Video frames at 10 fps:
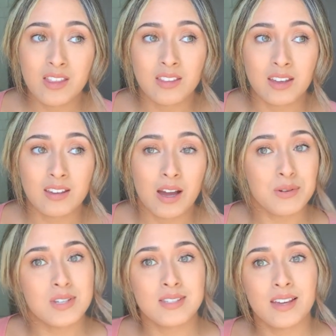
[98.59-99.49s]
like, I was
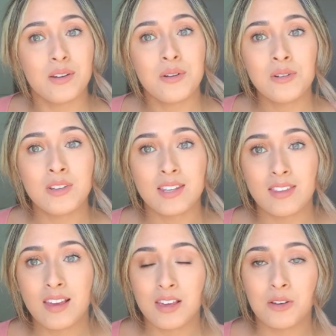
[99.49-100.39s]
just like, oh, like,
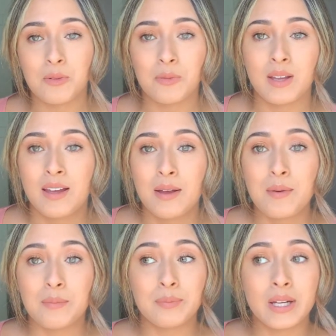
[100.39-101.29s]
thank you,
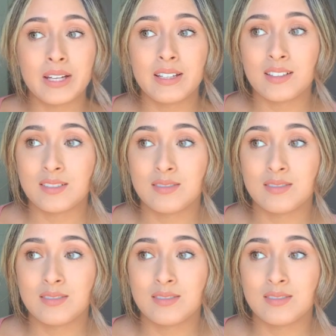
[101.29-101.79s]
but